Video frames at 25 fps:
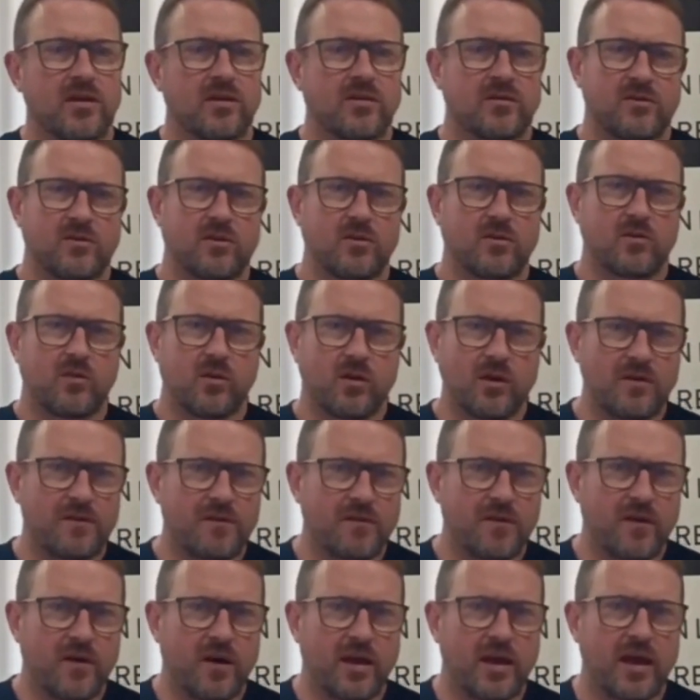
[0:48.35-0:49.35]
To
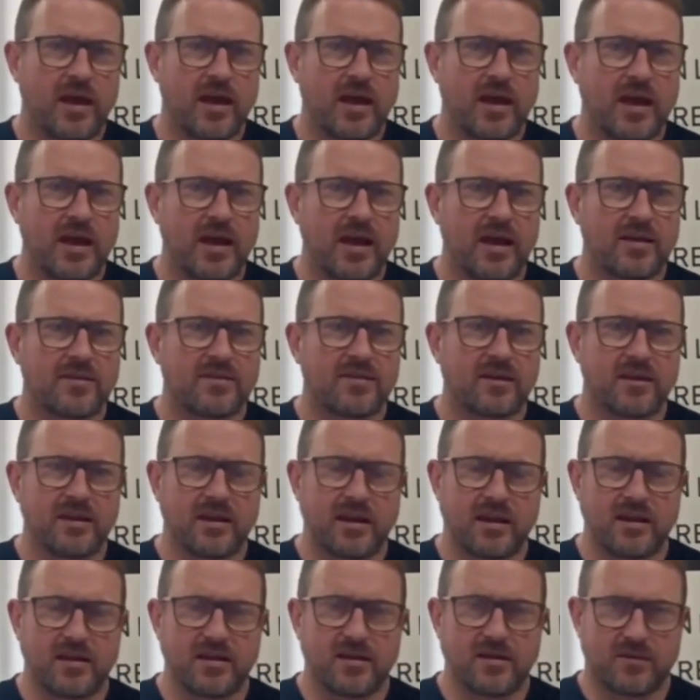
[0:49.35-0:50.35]
qualify as an
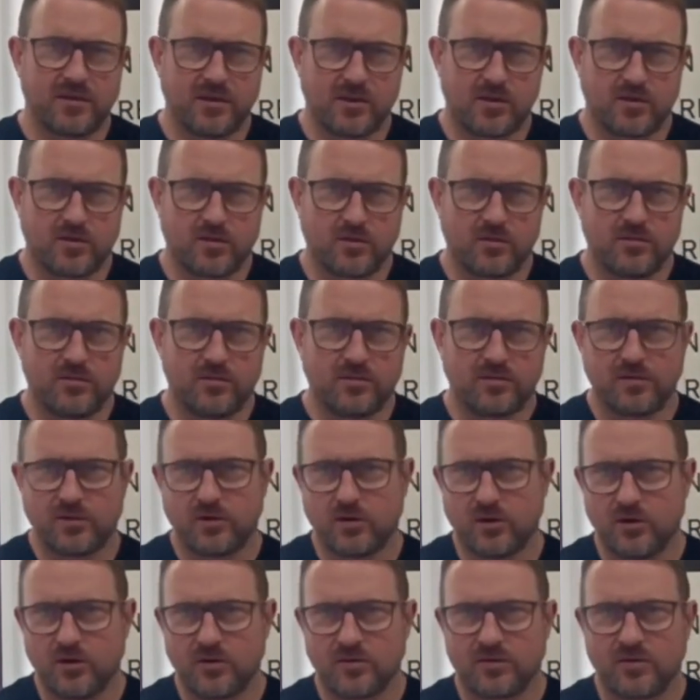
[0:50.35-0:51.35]
individual for a
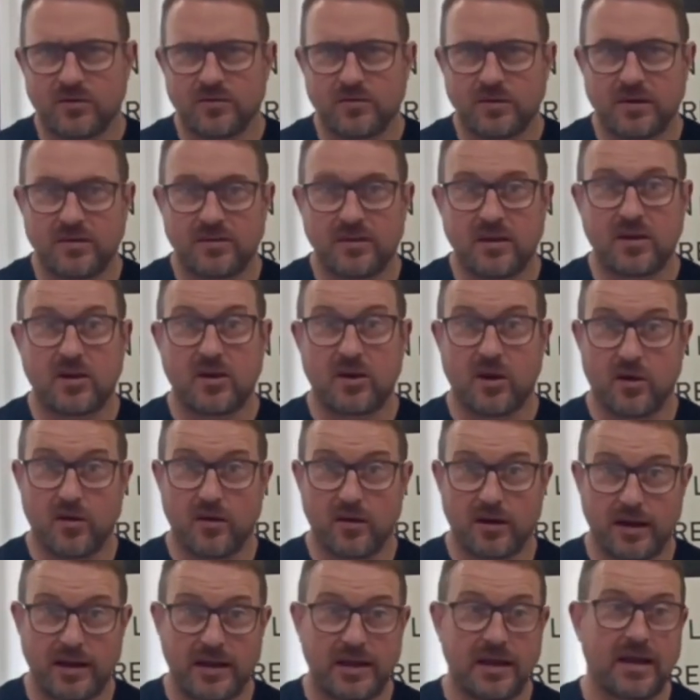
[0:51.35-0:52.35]
non-lucrative visa,
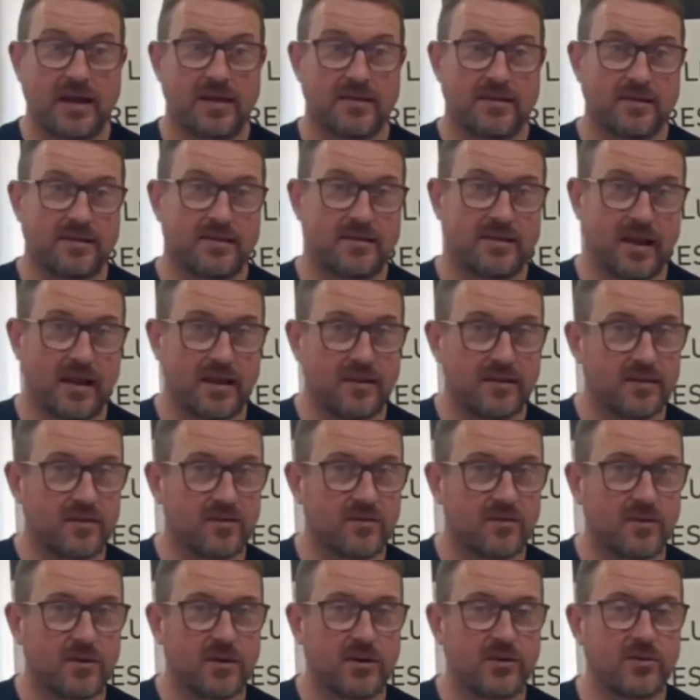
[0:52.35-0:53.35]
currently as it stands in
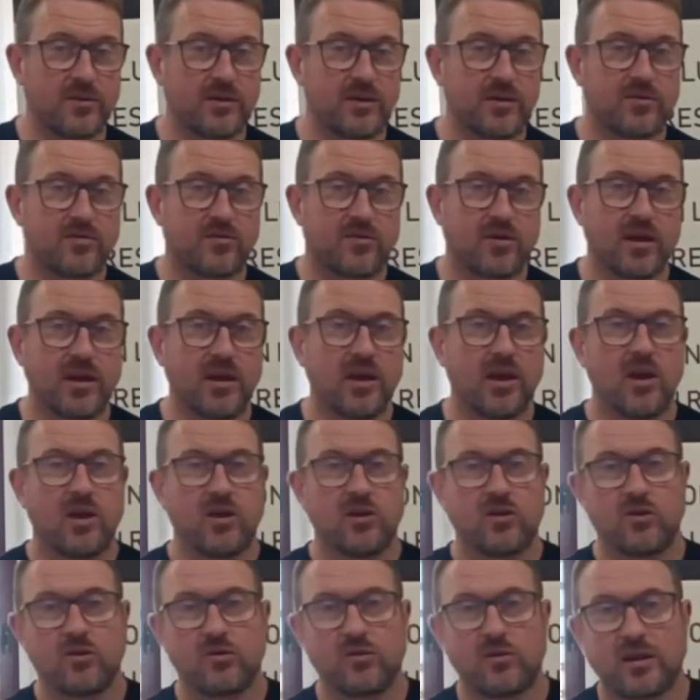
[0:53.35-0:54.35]
2023,
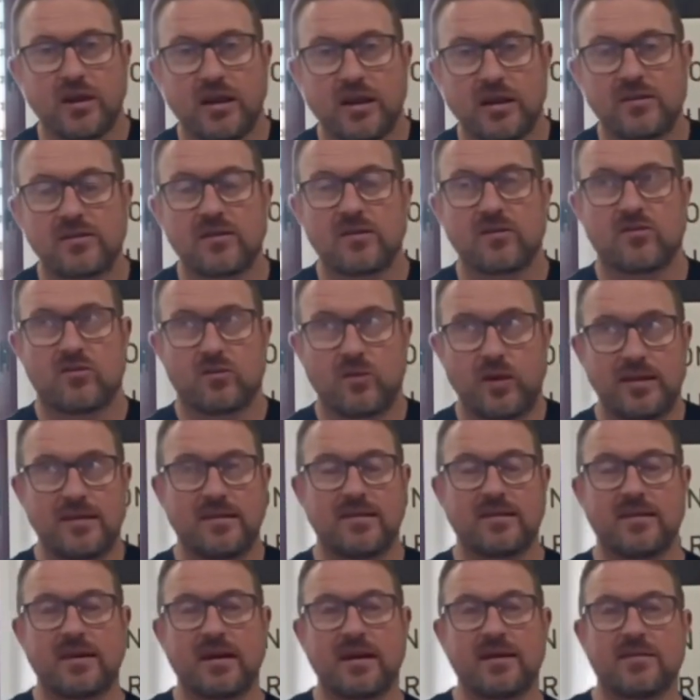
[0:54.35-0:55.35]
you need
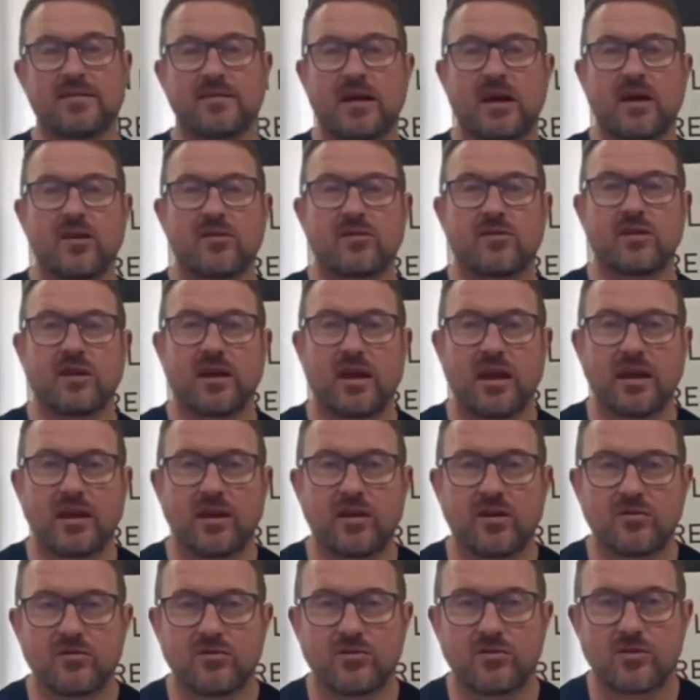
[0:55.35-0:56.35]

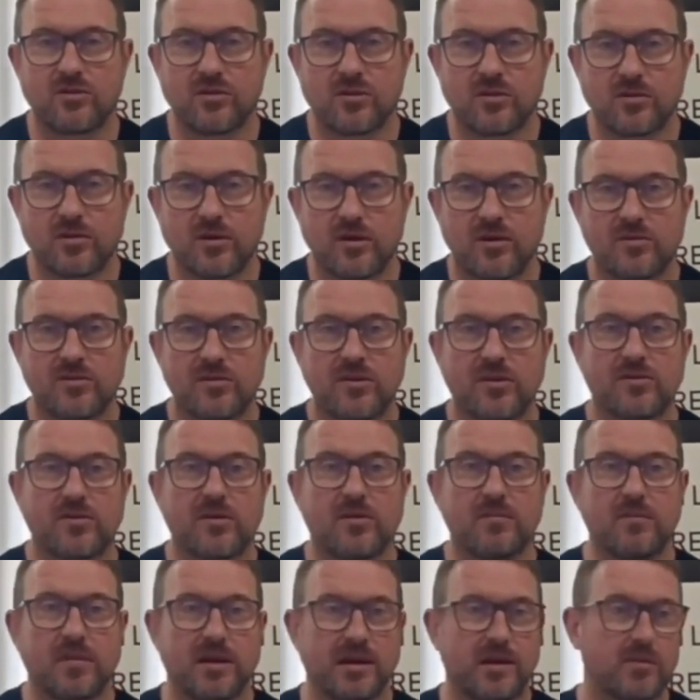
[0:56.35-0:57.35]
28,800 euros as a
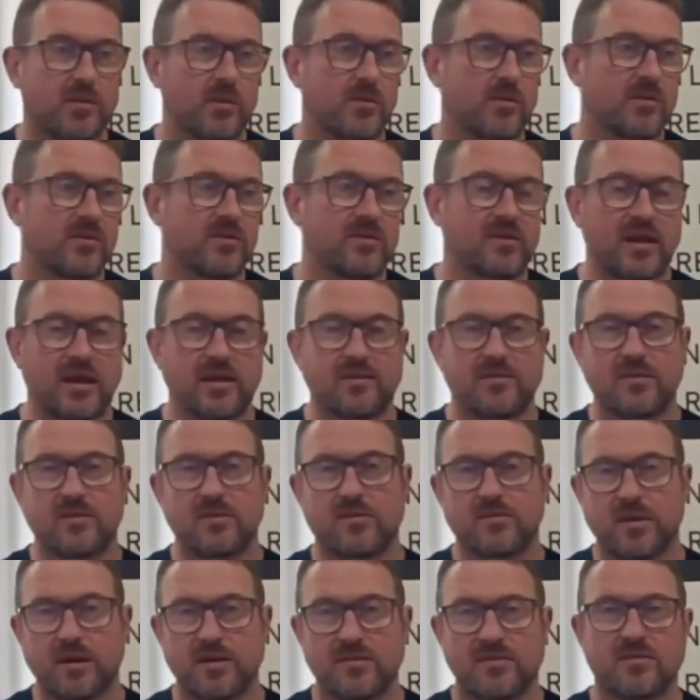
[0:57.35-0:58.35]
minimum in
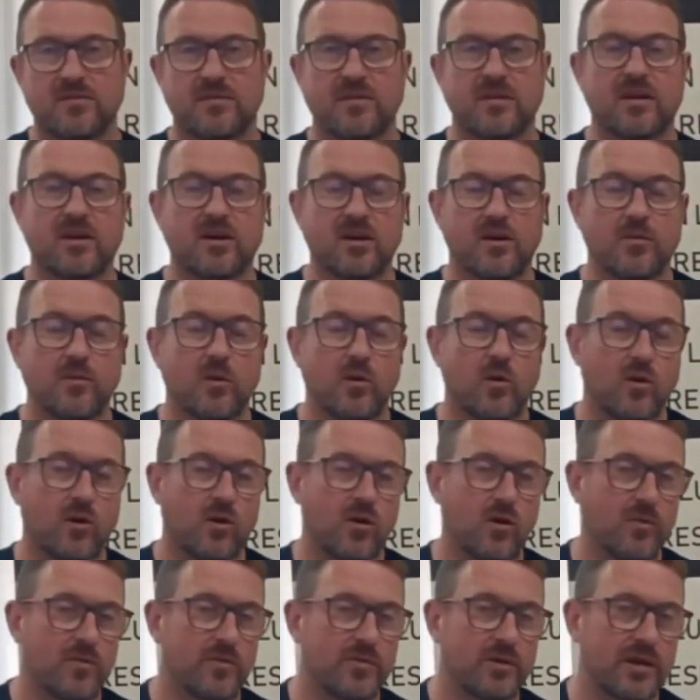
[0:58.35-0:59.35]
savings, passive income, or a
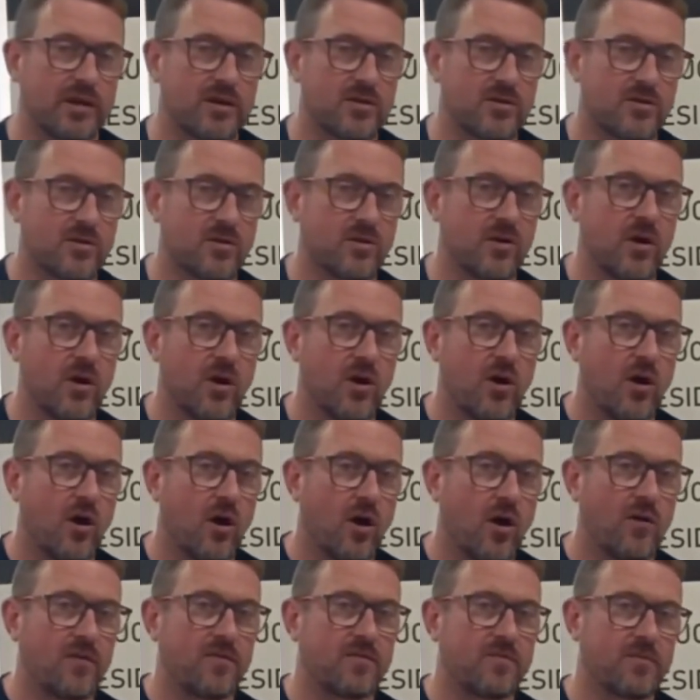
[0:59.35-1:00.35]
combination
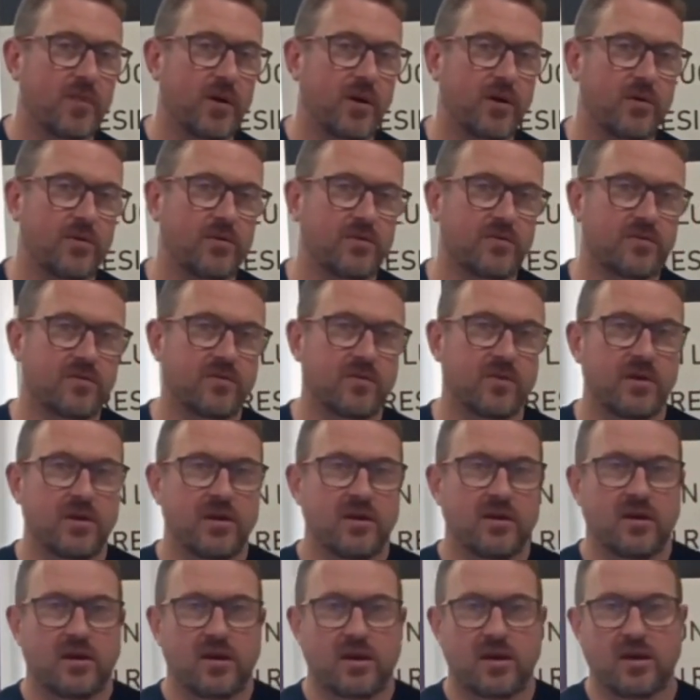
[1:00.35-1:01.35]
of both
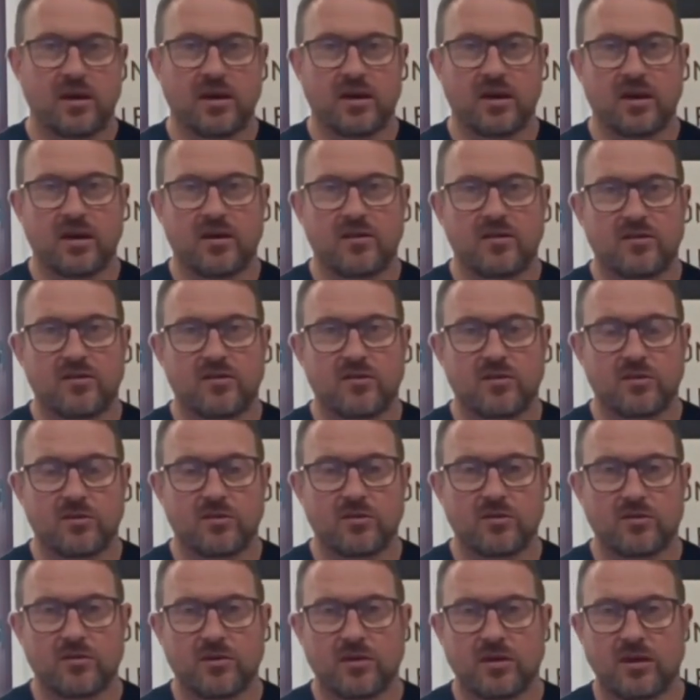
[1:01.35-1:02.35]

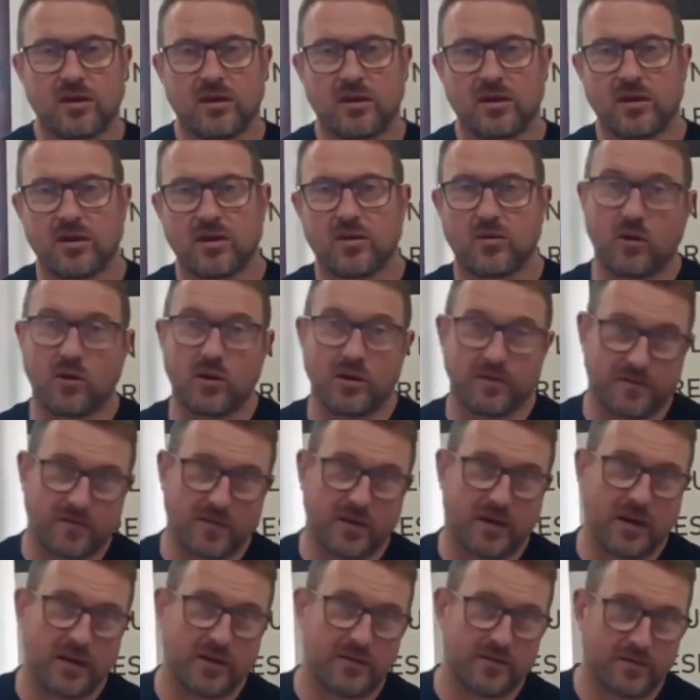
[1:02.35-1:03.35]
to
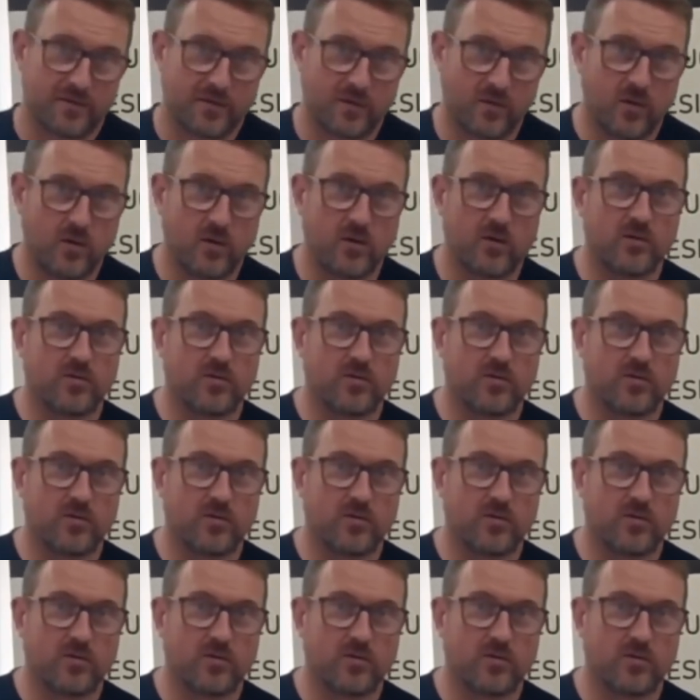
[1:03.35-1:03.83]
qualify for